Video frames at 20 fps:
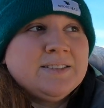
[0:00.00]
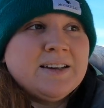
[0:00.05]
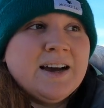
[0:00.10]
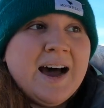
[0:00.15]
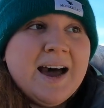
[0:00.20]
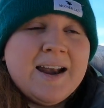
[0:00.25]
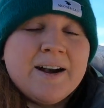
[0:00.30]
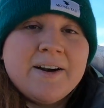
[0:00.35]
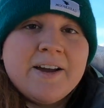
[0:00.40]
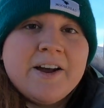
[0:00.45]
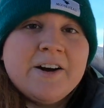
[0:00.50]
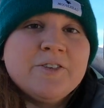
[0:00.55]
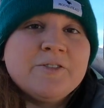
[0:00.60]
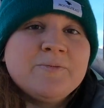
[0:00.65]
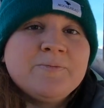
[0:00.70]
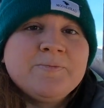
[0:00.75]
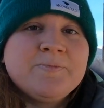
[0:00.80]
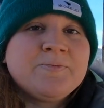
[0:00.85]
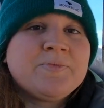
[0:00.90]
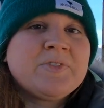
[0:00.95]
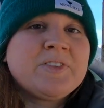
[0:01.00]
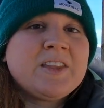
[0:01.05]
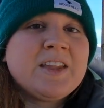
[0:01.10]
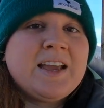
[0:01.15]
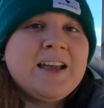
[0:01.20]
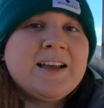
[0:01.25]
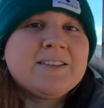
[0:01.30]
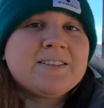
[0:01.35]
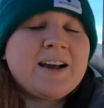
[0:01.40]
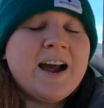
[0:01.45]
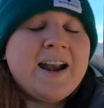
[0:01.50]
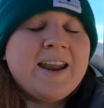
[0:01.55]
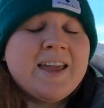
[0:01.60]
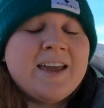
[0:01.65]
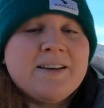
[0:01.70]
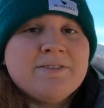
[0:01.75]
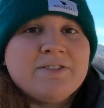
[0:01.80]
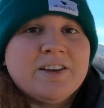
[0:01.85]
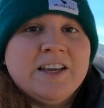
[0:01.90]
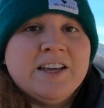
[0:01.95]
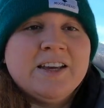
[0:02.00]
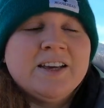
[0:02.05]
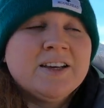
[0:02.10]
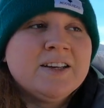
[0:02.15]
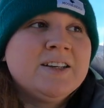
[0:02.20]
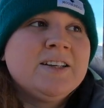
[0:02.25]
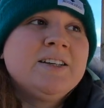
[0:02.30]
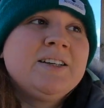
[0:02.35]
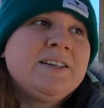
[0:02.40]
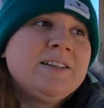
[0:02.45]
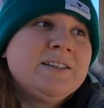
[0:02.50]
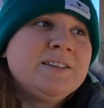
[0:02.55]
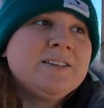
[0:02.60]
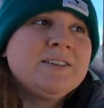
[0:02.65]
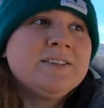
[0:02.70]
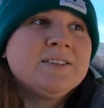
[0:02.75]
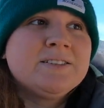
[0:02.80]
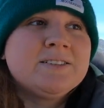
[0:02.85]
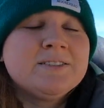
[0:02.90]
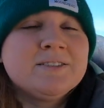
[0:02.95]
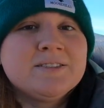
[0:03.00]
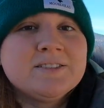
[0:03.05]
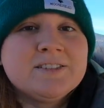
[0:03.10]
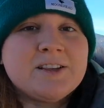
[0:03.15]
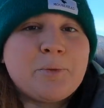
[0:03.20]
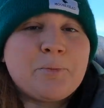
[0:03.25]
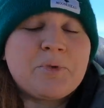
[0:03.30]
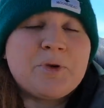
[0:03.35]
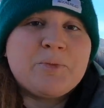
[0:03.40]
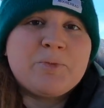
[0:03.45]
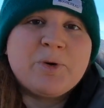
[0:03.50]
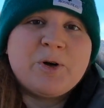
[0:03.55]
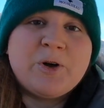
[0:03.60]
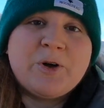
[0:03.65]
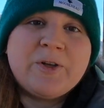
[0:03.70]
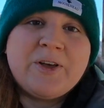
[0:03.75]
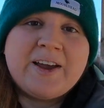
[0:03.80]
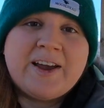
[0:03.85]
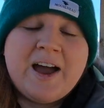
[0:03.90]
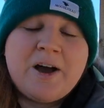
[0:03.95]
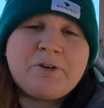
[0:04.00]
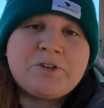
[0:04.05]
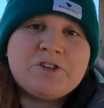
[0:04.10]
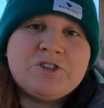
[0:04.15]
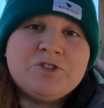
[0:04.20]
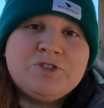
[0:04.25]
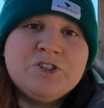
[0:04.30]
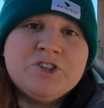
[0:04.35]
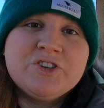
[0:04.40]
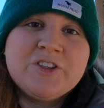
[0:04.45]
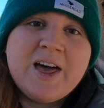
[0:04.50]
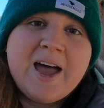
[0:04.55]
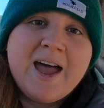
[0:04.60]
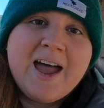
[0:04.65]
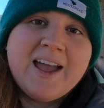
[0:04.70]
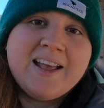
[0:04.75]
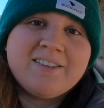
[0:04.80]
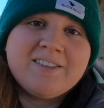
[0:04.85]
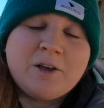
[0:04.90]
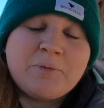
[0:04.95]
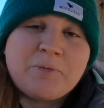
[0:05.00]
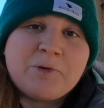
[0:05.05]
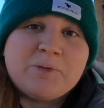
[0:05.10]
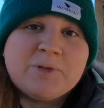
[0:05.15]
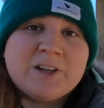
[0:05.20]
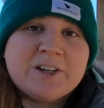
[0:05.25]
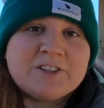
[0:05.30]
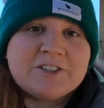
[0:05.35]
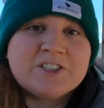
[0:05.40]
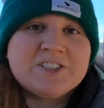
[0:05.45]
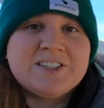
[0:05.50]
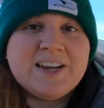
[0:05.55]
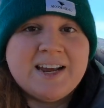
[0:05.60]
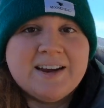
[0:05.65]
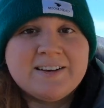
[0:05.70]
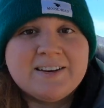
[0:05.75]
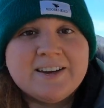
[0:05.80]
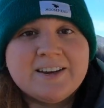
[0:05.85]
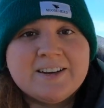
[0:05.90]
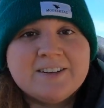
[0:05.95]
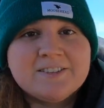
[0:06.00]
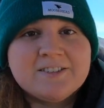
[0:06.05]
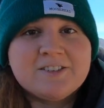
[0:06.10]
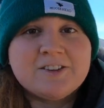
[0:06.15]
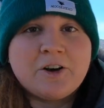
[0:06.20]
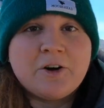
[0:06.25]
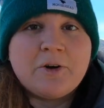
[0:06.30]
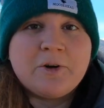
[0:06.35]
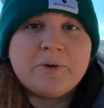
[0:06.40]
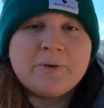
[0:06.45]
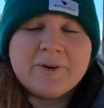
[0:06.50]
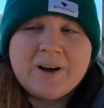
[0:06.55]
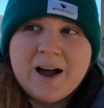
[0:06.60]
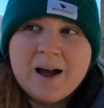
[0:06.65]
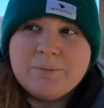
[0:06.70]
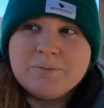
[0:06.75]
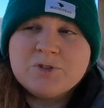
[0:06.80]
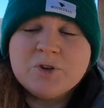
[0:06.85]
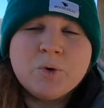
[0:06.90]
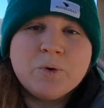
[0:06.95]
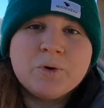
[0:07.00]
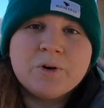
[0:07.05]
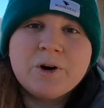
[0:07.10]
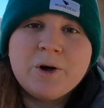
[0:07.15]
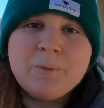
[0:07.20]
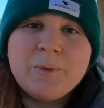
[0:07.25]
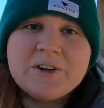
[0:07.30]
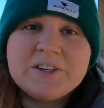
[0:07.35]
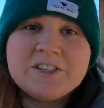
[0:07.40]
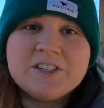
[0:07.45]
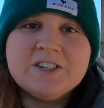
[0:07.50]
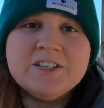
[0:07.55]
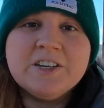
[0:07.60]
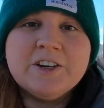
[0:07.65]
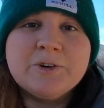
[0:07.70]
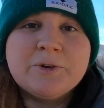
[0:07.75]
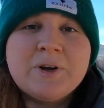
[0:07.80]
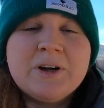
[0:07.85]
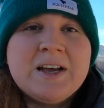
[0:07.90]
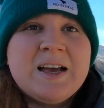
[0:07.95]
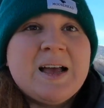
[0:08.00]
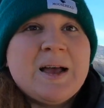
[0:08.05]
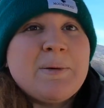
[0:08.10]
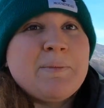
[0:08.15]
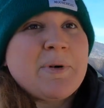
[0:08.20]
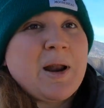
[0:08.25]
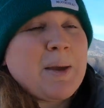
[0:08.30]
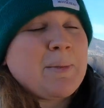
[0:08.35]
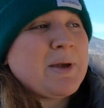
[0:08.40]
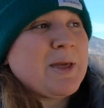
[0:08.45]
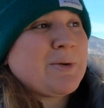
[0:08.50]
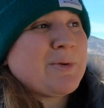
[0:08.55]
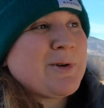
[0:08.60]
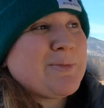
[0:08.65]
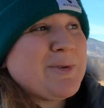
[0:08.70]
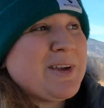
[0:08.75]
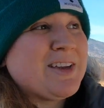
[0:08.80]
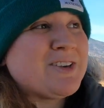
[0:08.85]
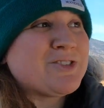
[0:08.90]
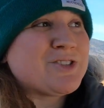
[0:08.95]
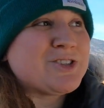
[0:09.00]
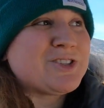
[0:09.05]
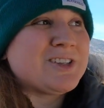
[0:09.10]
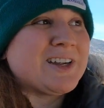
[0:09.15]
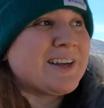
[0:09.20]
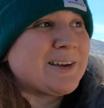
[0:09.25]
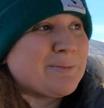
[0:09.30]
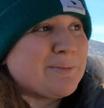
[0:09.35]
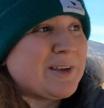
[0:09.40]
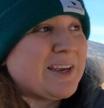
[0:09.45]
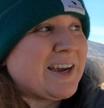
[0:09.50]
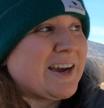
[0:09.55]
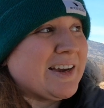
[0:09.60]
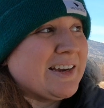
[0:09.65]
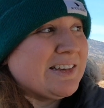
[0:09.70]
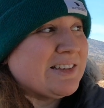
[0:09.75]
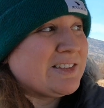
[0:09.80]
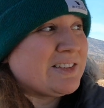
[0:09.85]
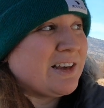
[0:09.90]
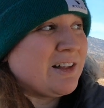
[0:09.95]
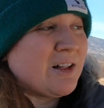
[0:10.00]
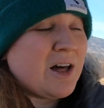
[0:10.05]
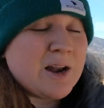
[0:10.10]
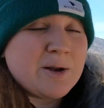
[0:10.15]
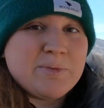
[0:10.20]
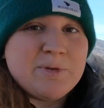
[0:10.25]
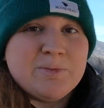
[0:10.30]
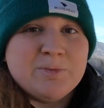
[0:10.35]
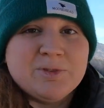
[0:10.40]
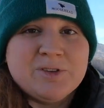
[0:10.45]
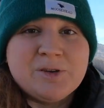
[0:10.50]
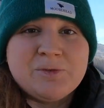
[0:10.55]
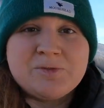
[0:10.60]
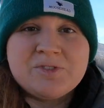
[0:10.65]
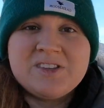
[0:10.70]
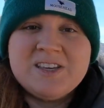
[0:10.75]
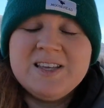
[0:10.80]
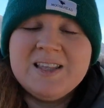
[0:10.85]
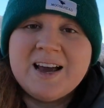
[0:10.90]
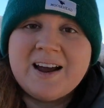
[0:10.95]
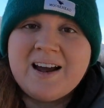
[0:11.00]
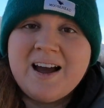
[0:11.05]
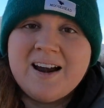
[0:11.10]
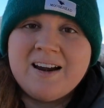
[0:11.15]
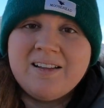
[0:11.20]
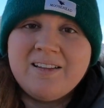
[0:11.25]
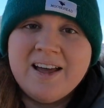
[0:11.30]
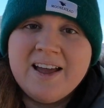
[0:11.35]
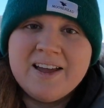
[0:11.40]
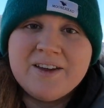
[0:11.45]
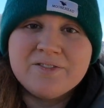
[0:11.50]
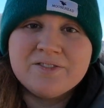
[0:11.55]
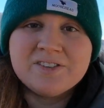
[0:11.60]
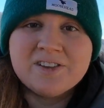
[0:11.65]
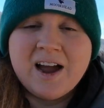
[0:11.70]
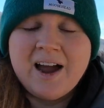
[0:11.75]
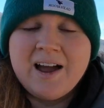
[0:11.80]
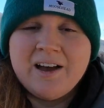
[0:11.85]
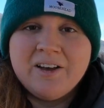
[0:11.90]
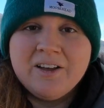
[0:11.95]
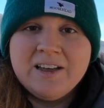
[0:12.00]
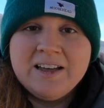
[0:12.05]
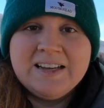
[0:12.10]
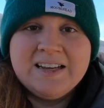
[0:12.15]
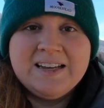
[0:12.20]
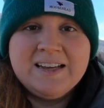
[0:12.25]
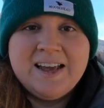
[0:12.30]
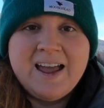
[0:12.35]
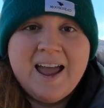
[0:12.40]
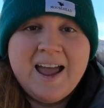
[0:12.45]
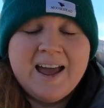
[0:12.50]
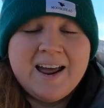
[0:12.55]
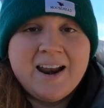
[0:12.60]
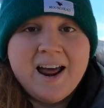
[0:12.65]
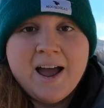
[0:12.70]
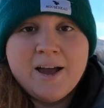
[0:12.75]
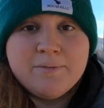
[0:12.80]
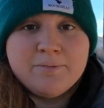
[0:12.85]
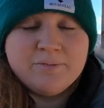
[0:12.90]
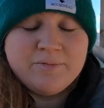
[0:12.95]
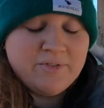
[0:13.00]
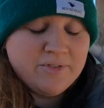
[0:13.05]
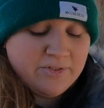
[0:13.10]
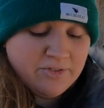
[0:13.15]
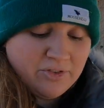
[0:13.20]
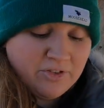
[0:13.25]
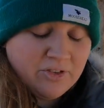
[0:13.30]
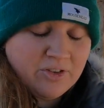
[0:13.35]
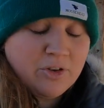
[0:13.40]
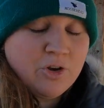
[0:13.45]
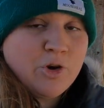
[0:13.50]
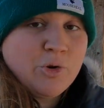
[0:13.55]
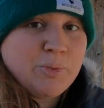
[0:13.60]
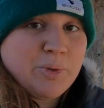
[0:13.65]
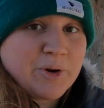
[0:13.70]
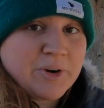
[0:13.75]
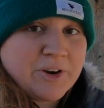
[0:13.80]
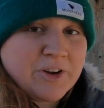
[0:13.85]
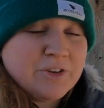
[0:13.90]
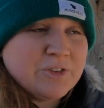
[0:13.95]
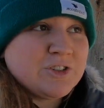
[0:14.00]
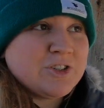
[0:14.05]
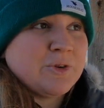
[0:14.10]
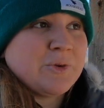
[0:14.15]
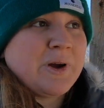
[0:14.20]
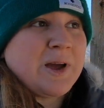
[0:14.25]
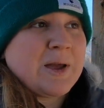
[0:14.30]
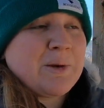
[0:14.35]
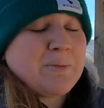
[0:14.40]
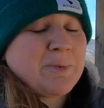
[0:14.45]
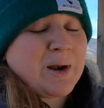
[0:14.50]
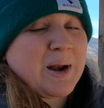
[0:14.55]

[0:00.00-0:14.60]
I don't know. It's kind of iffy. Some people are like, how could you do that? Some people understand it. So I'm torn on what to do. But I mean, it would be interesting because a lot of people don't see that kind of lifestyle. And I'm super new to it.